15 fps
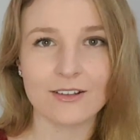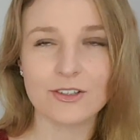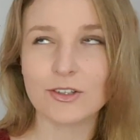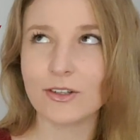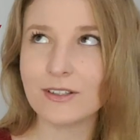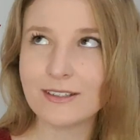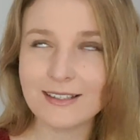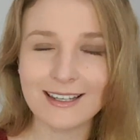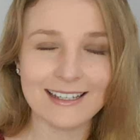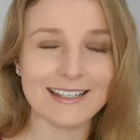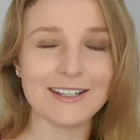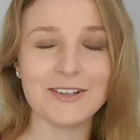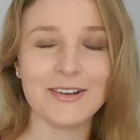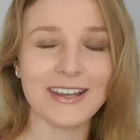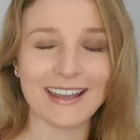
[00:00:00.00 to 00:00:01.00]
don't say it
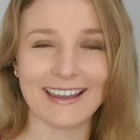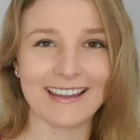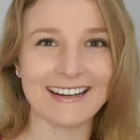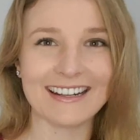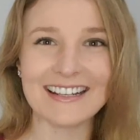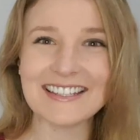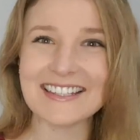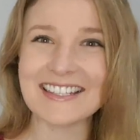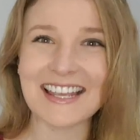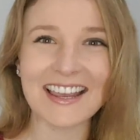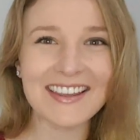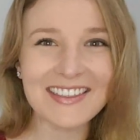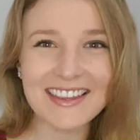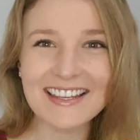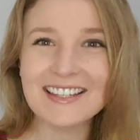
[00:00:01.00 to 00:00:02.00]
in your head,
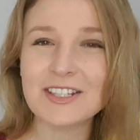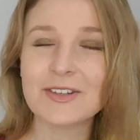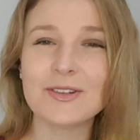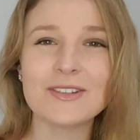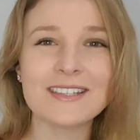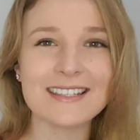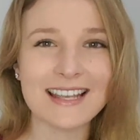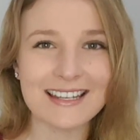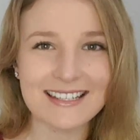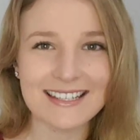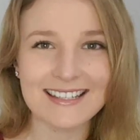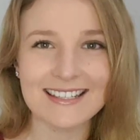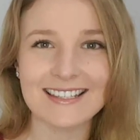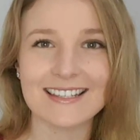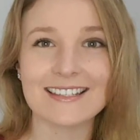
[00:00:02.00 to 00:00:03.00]
say these new
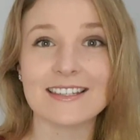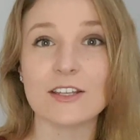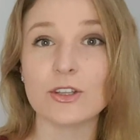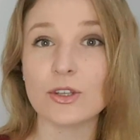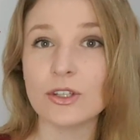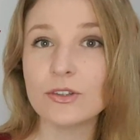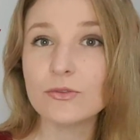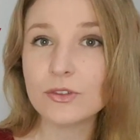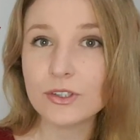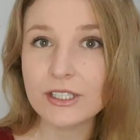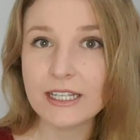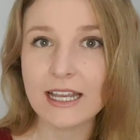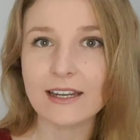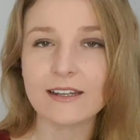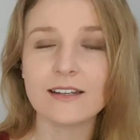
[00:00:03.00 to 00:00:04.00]
sentences that you've
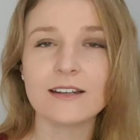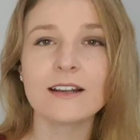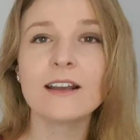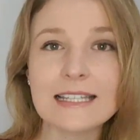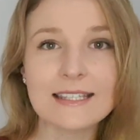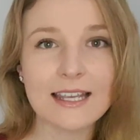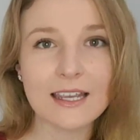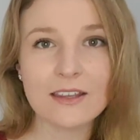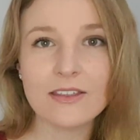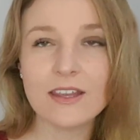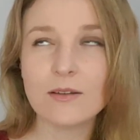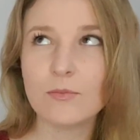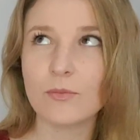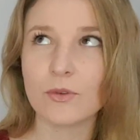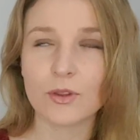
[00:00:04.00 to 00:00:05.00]
created, say
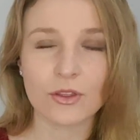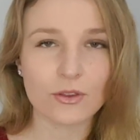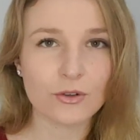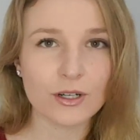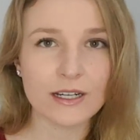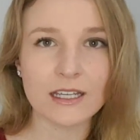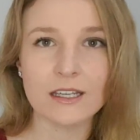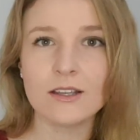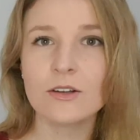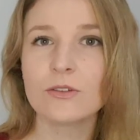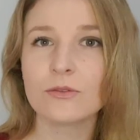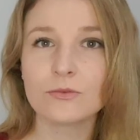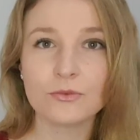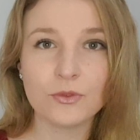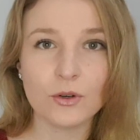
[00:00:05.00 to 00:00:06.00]
them 3,
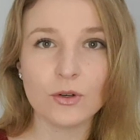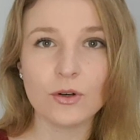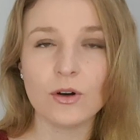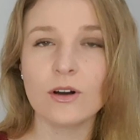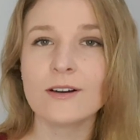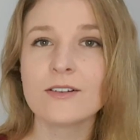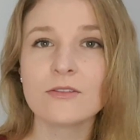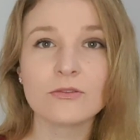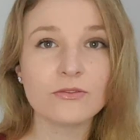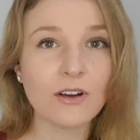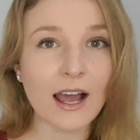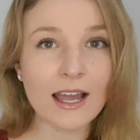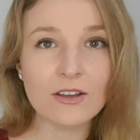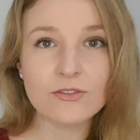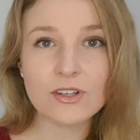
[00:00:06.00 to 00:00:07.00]
4,
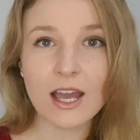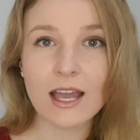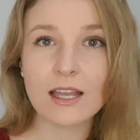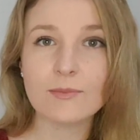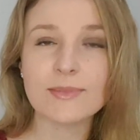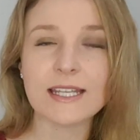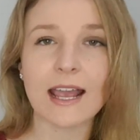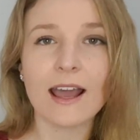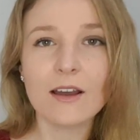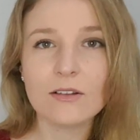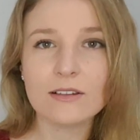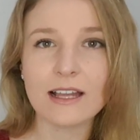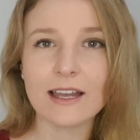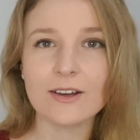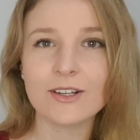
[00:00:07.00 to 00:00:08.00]
5 times
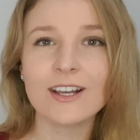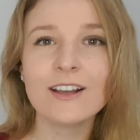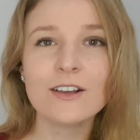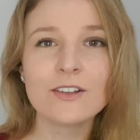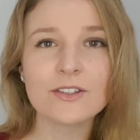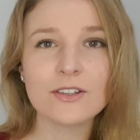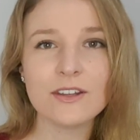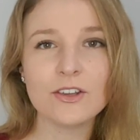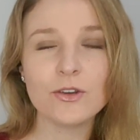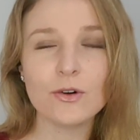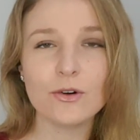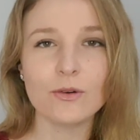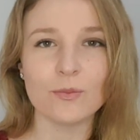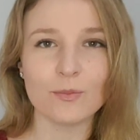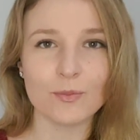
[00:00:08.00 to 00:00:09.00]
out loud so that
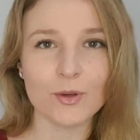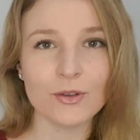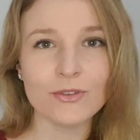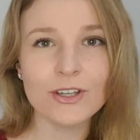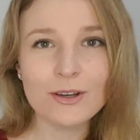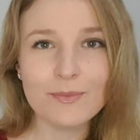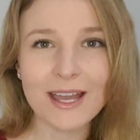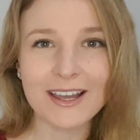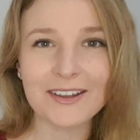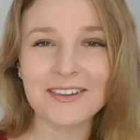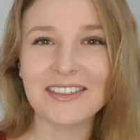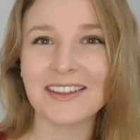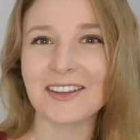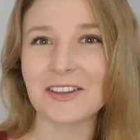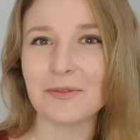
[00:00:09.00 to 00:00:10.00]
you're moving your mouth,
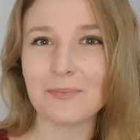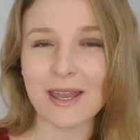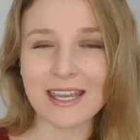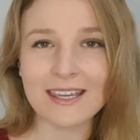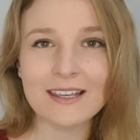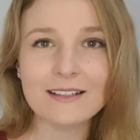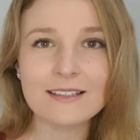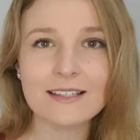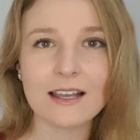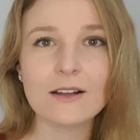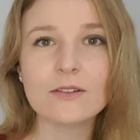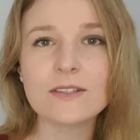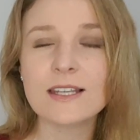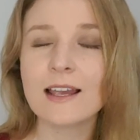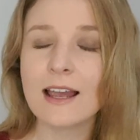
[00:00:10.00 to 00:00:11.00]
you're making
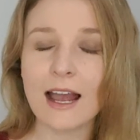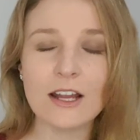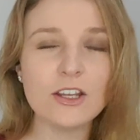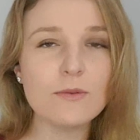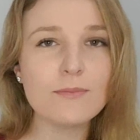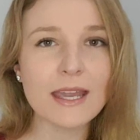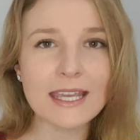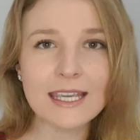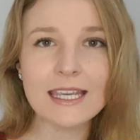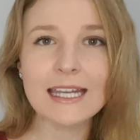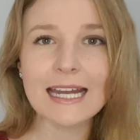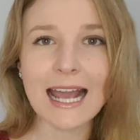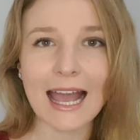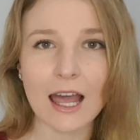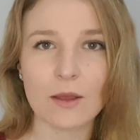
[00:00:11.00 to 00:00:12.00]
sounds, and you're making it
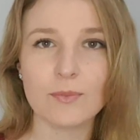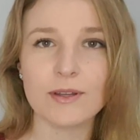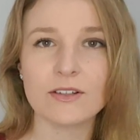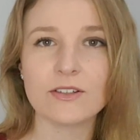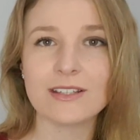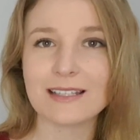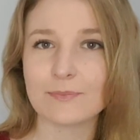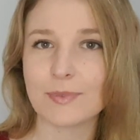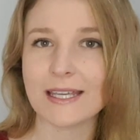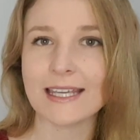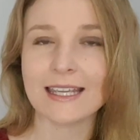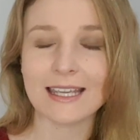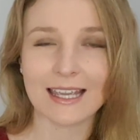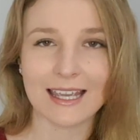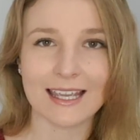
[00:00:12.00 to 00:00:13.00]
a habit to
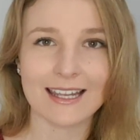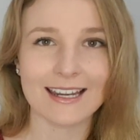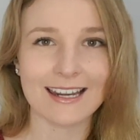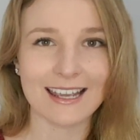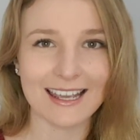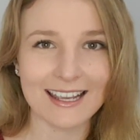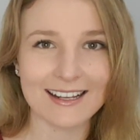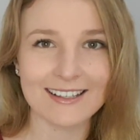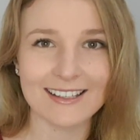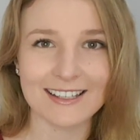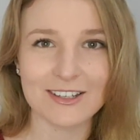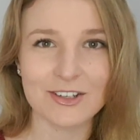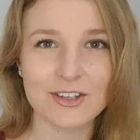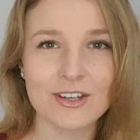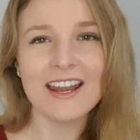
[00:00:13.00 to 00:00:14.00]
speak in
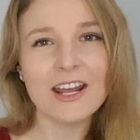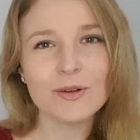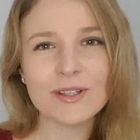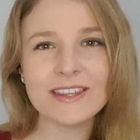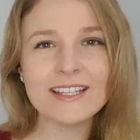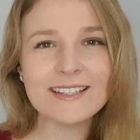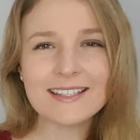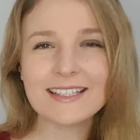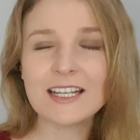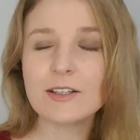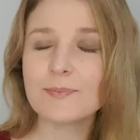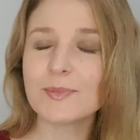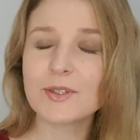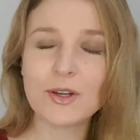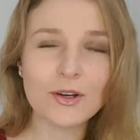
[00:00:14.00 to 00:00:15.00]
English. Now, in this
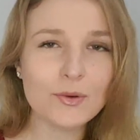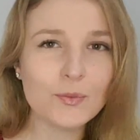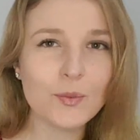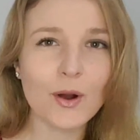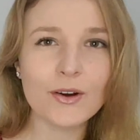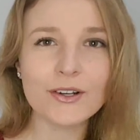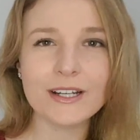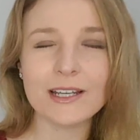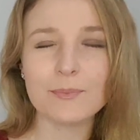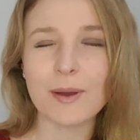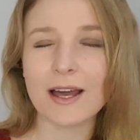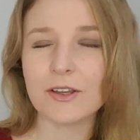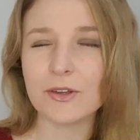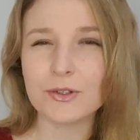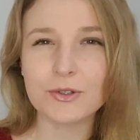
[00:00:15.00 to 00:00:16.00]
step, don't worry
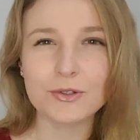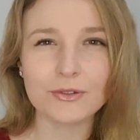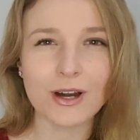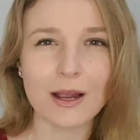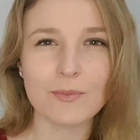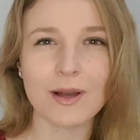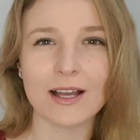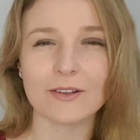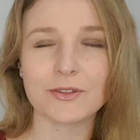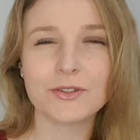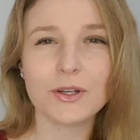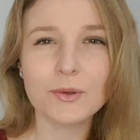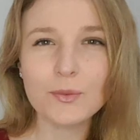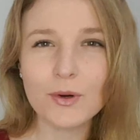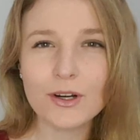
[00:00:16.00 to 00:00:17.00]
about your grammar.
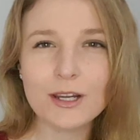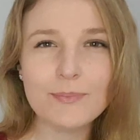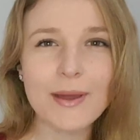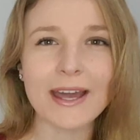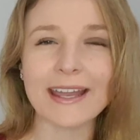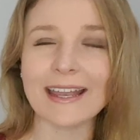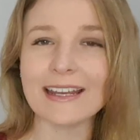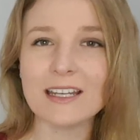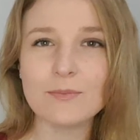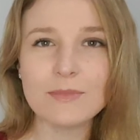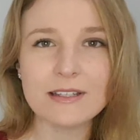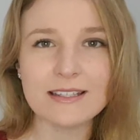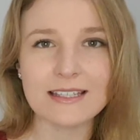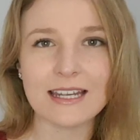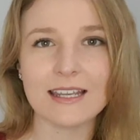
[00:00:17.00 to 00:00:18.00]
Don't worry about any
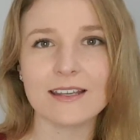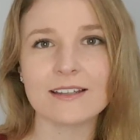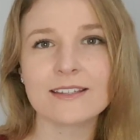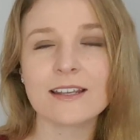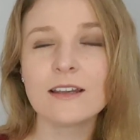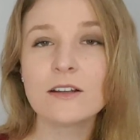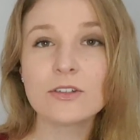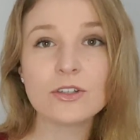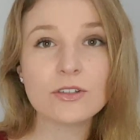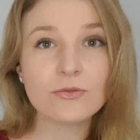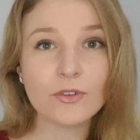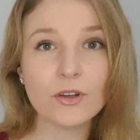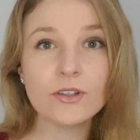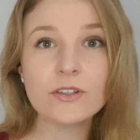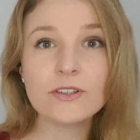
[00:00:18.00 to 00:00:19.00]
mistakes. Just
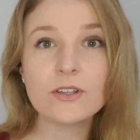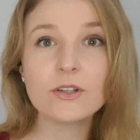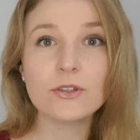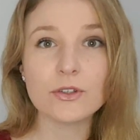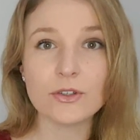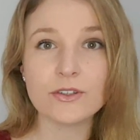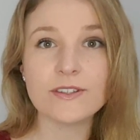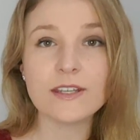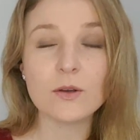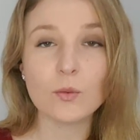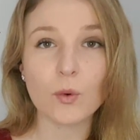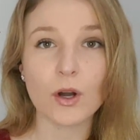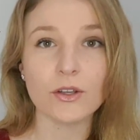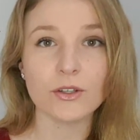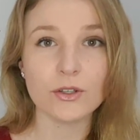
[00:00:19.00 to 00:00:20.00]
focus on using
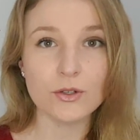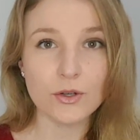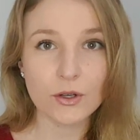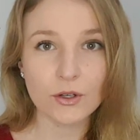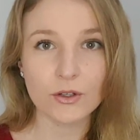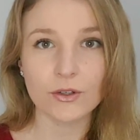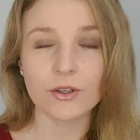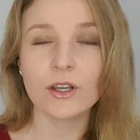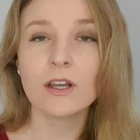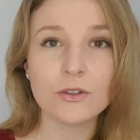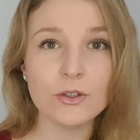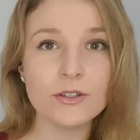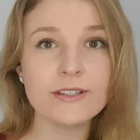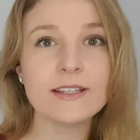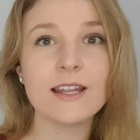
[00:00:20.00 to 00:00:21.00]
what you know,
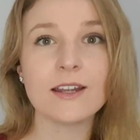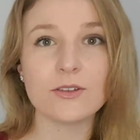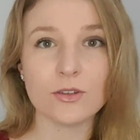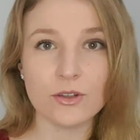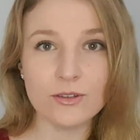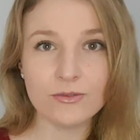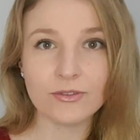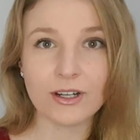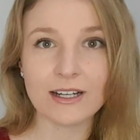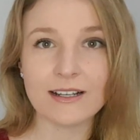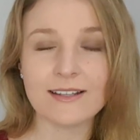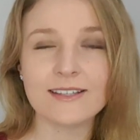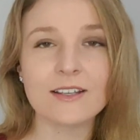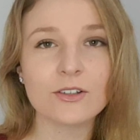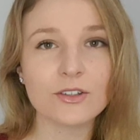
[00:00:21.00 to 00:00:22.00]
using that new
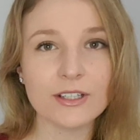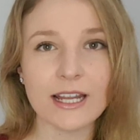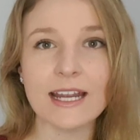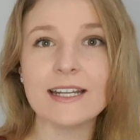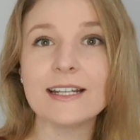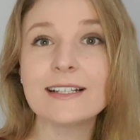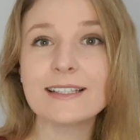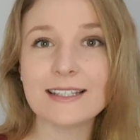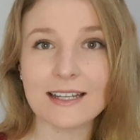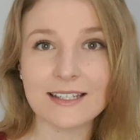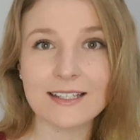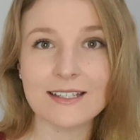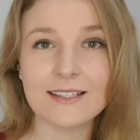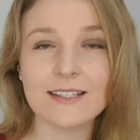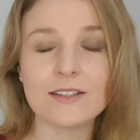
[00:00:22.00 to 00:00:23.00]
phrase, creating
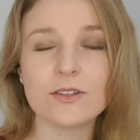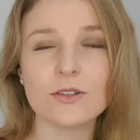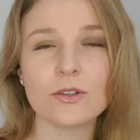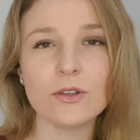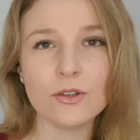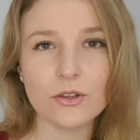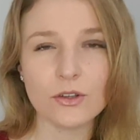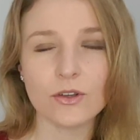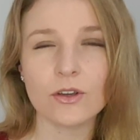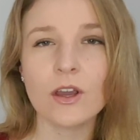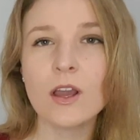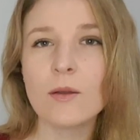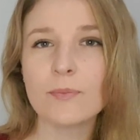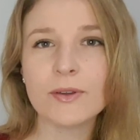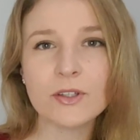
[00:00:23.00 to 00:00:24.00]
sentences to you,
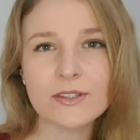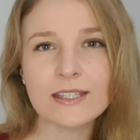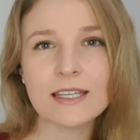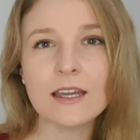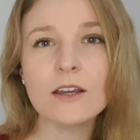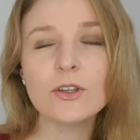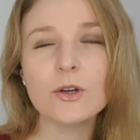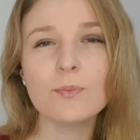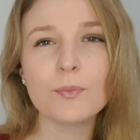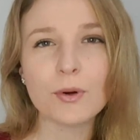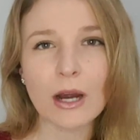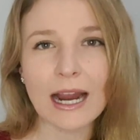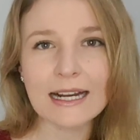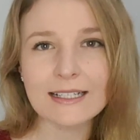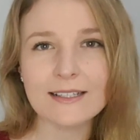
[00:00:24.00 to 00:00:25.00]
because here you're
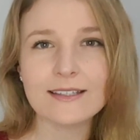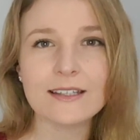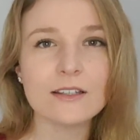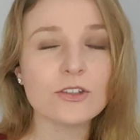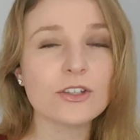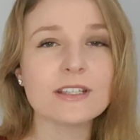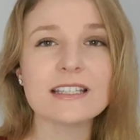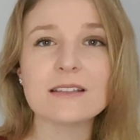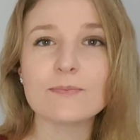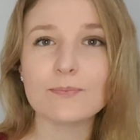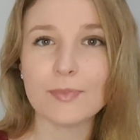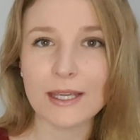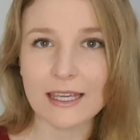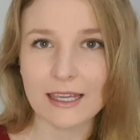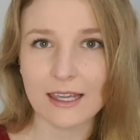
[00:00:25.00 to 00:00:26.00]
practicing just
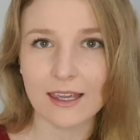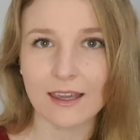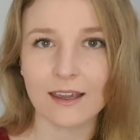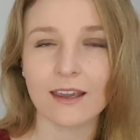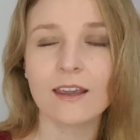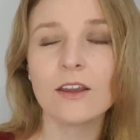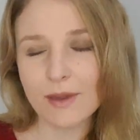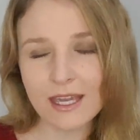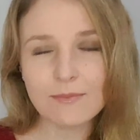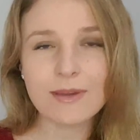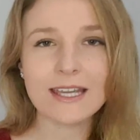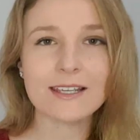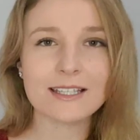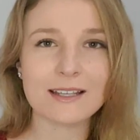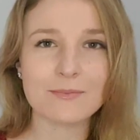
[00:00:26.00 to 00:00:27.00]
speaking. You may
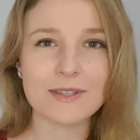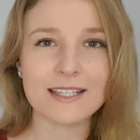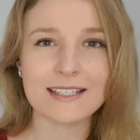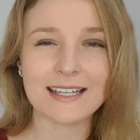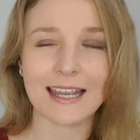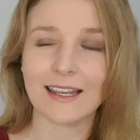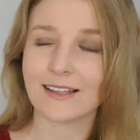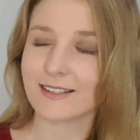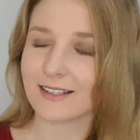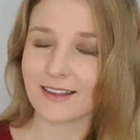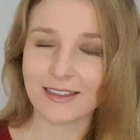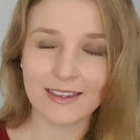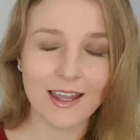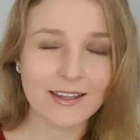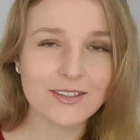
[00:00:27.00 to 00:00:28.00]
make some mistakes.
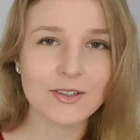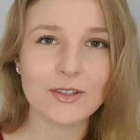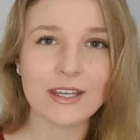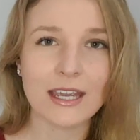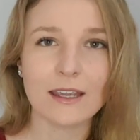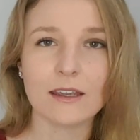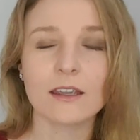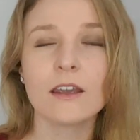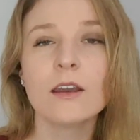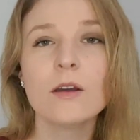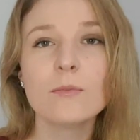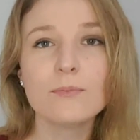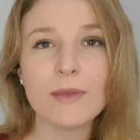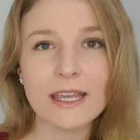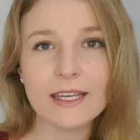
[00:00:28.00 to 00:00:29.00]
That's okay.
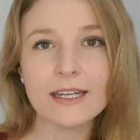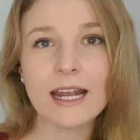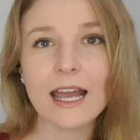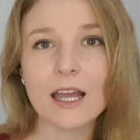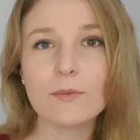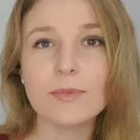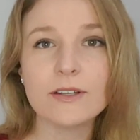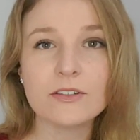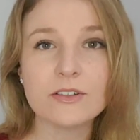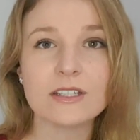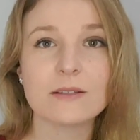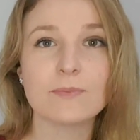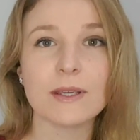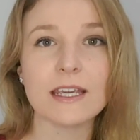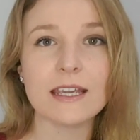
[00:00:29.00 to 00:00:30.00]
Make it a habit to
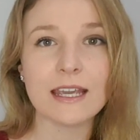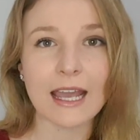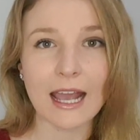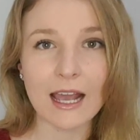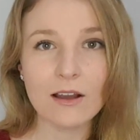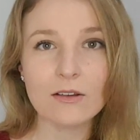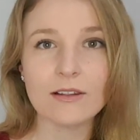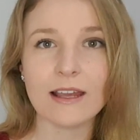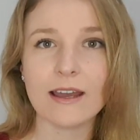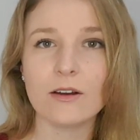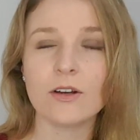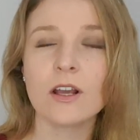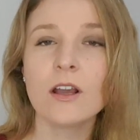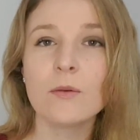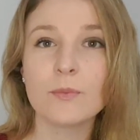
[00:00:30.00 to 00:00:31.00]
speak out
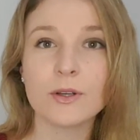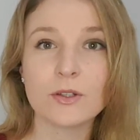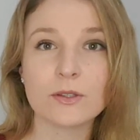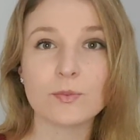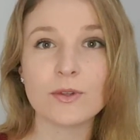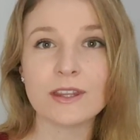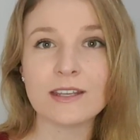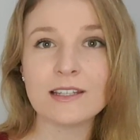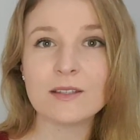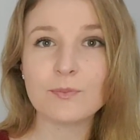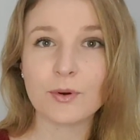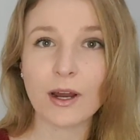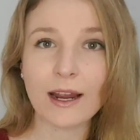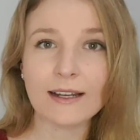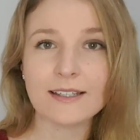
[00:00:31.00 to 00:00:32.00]
loud because with this
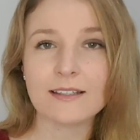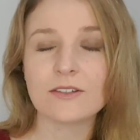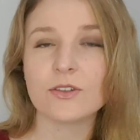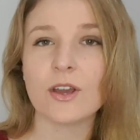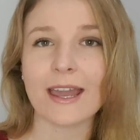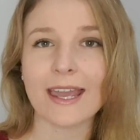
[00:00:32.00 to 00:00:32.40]
practice, you're